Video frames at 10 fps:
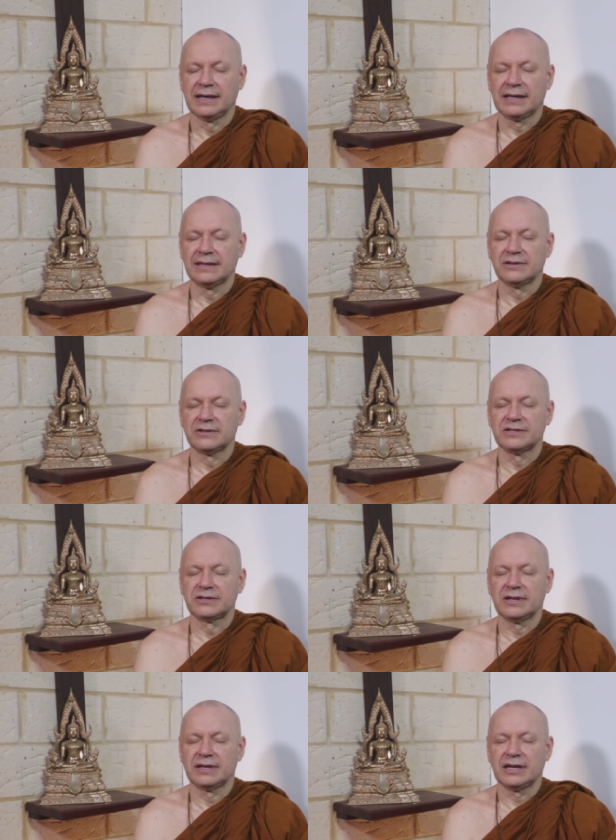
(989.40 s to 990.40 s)
and then
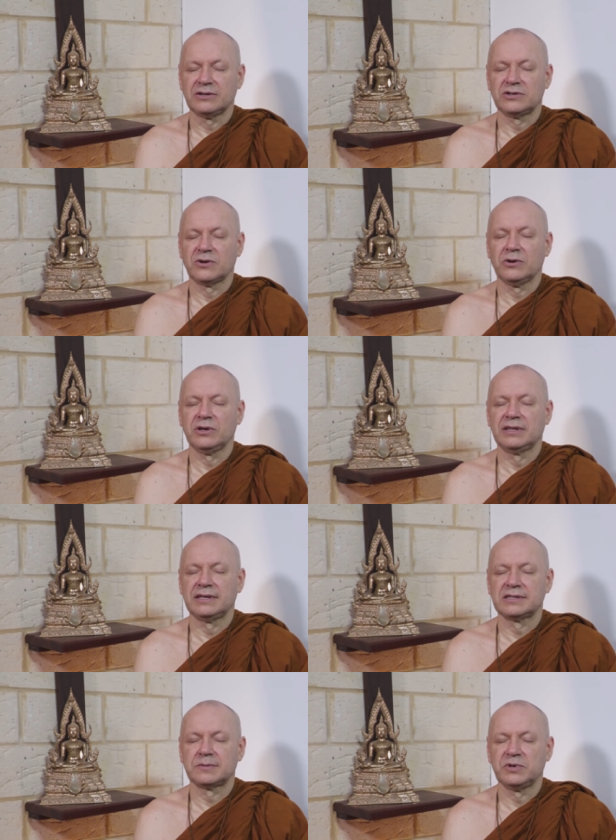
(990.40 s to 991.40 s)
just uh, enjoy
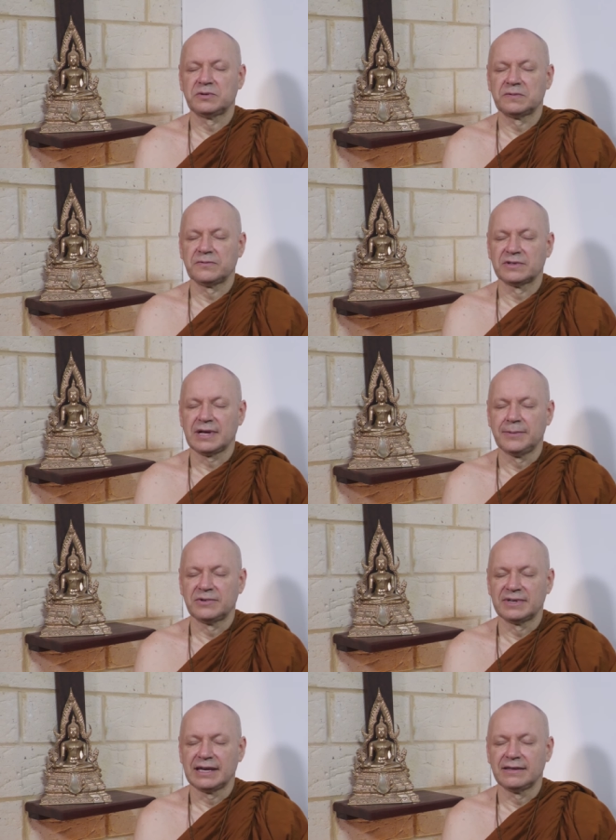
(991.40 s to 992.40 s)
this beautiful time
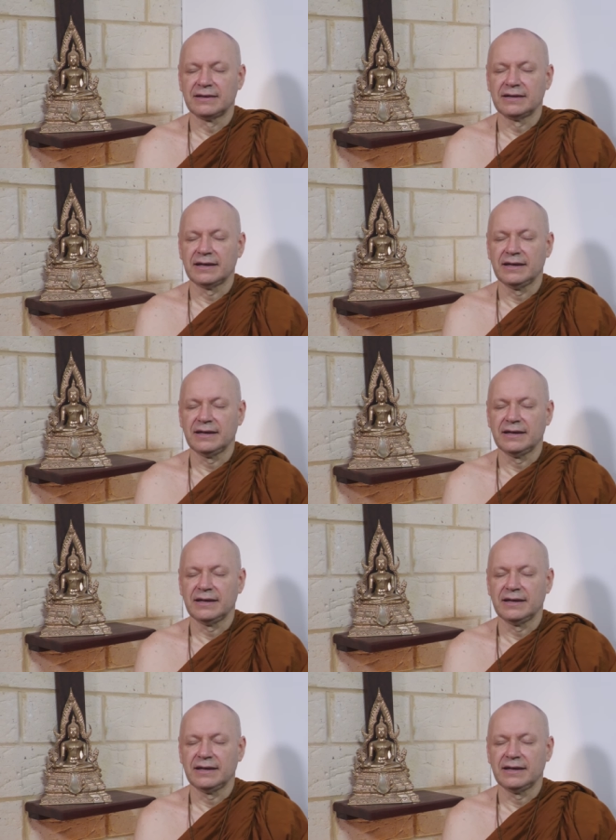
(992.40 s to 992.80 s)
together,